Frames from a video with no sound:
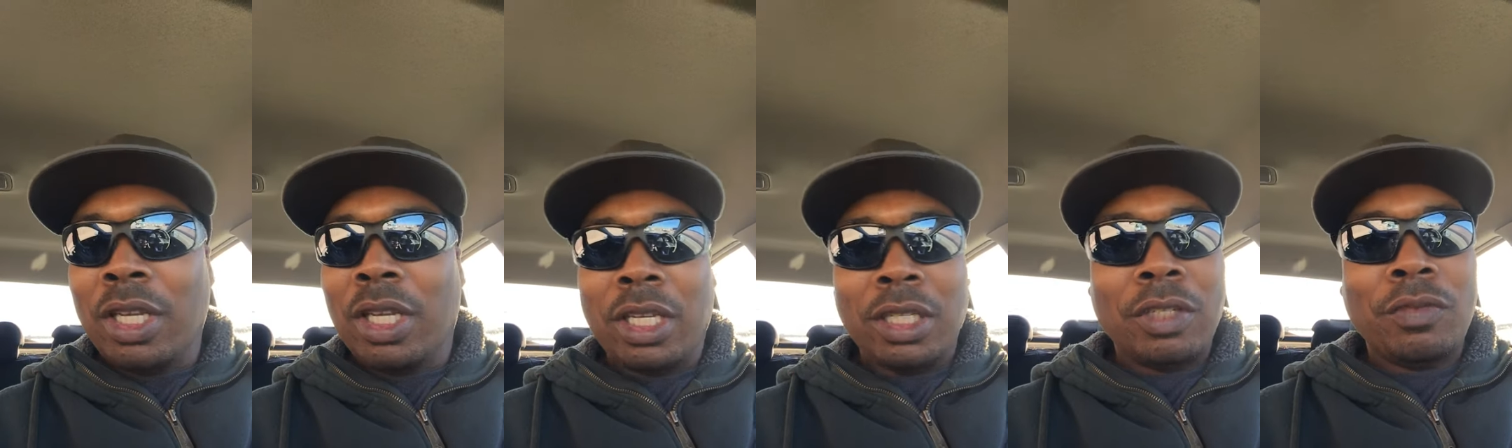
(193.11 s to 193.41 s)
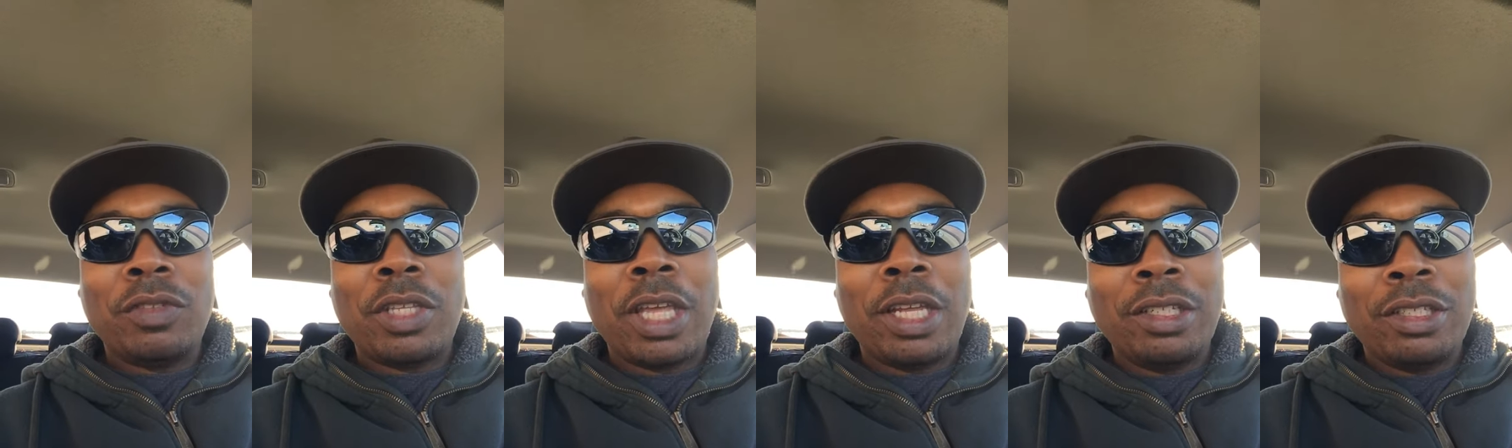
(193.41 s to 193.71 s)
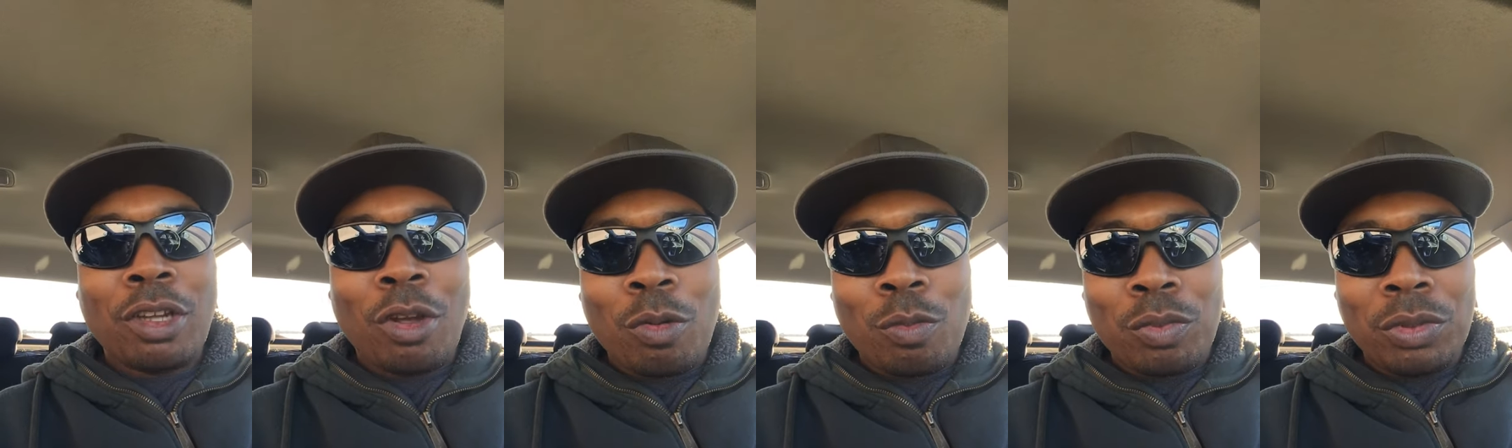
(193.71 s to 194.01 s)
And if they
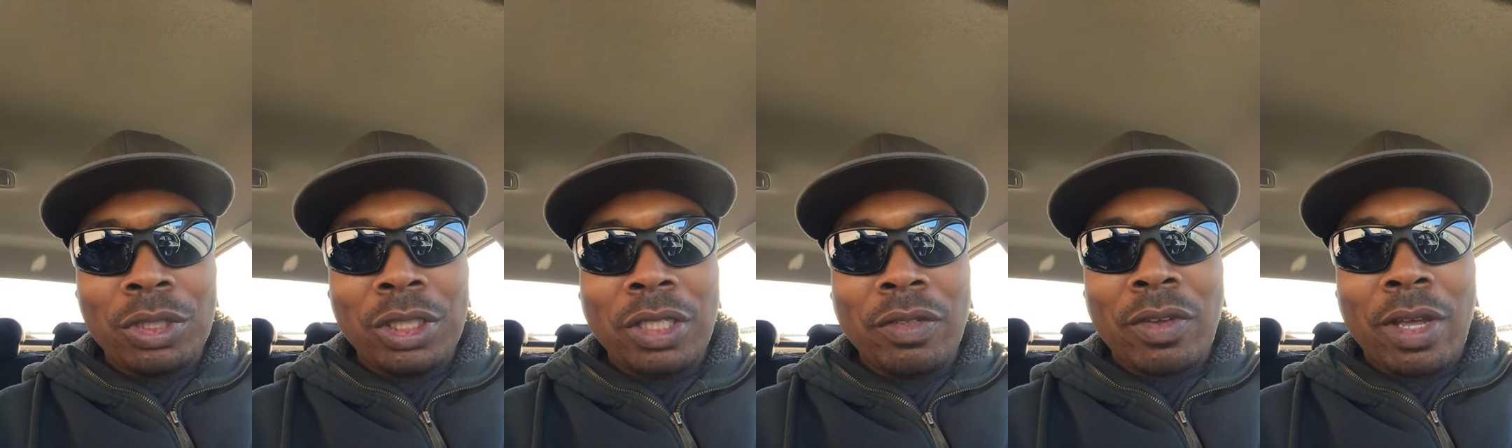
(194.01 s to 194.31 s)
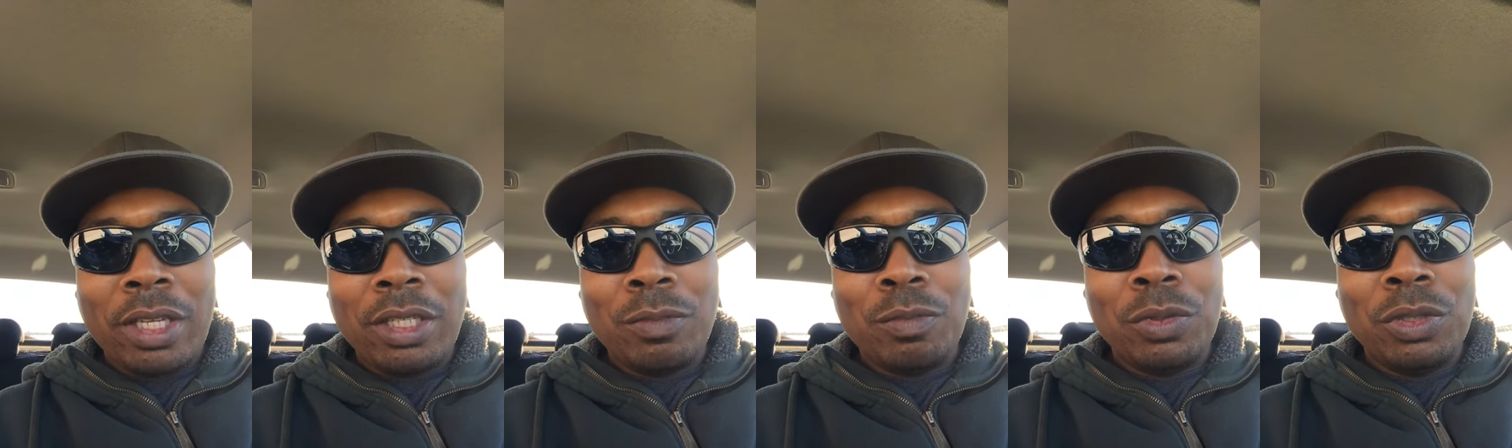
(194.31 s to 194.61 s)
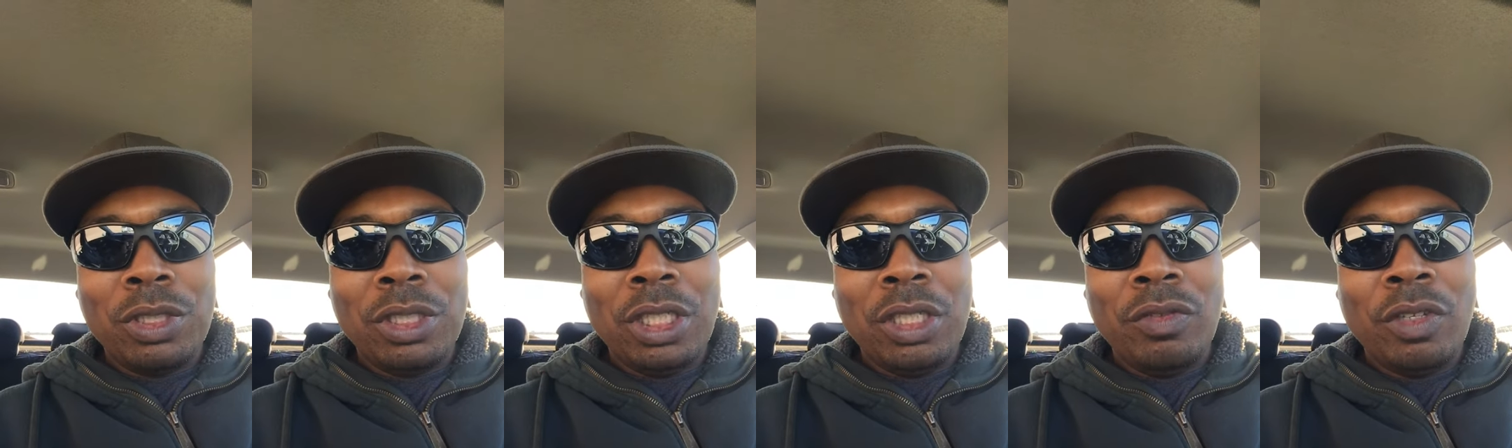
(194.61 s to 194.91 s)
don't believe how you
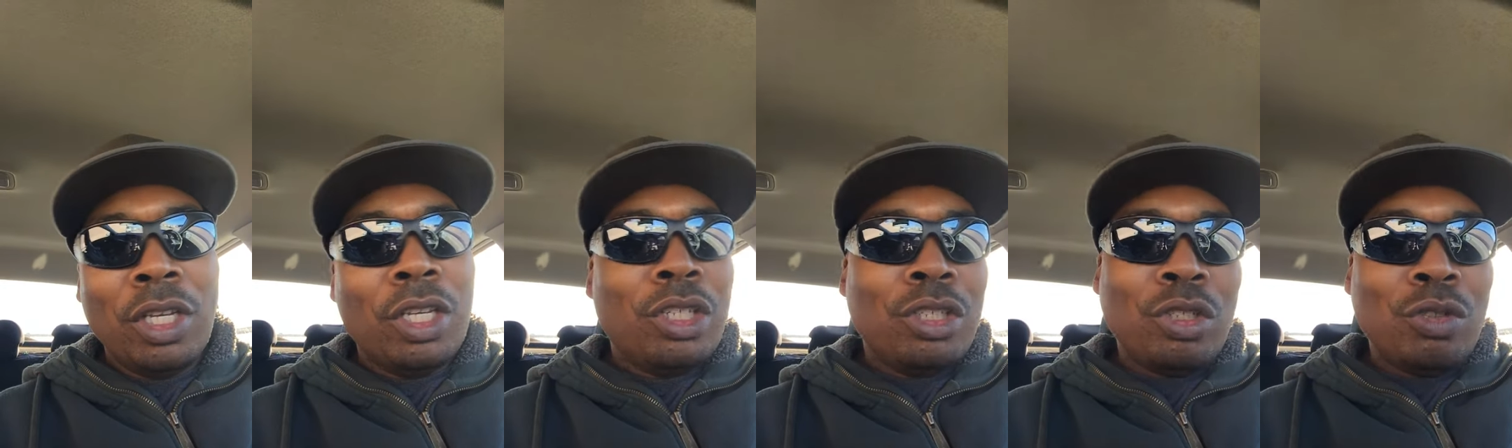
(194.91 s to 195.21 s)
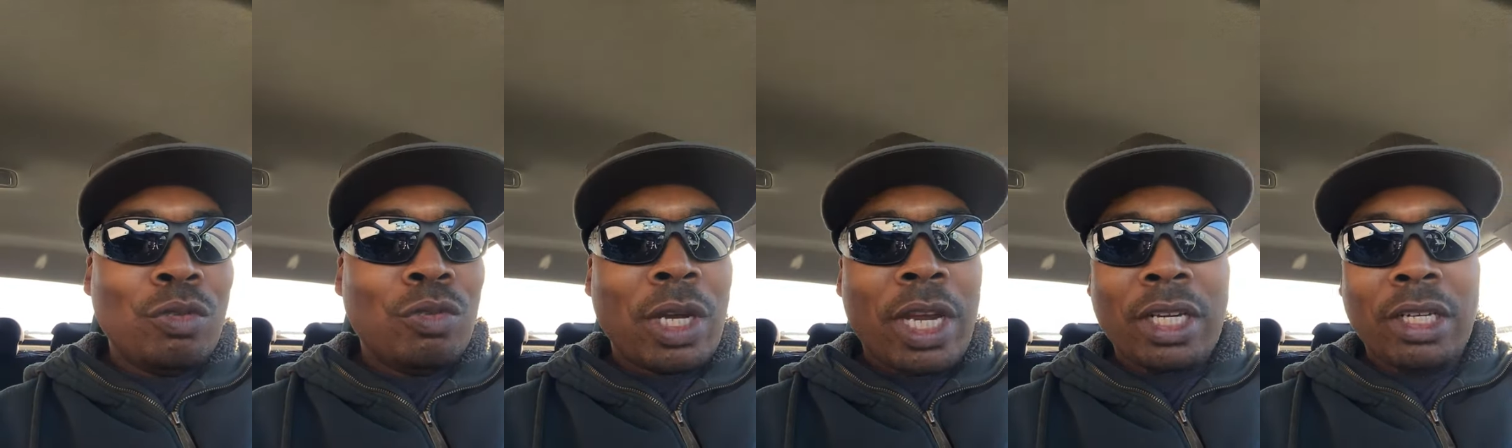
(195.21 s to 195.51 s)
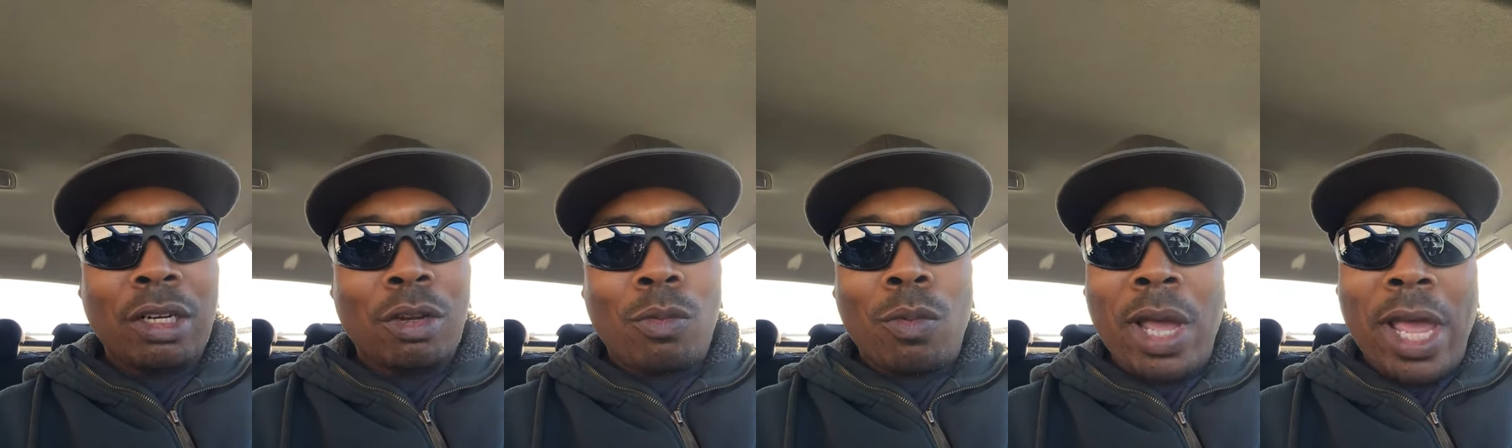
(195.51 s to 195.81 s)
believe, you
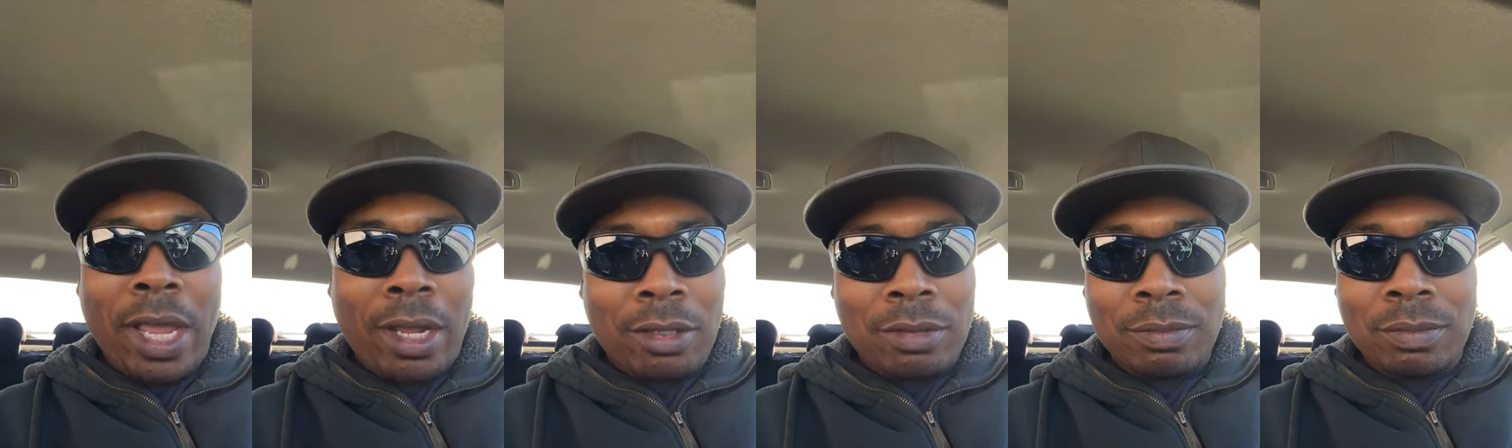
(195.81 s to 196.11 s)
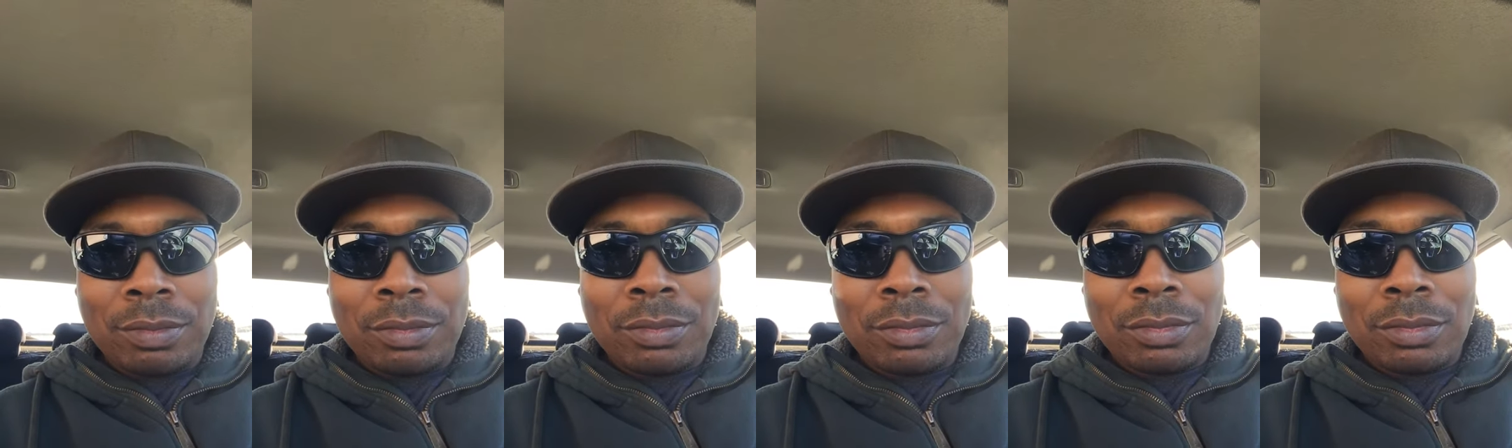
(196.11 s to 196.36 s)
ready to whack them.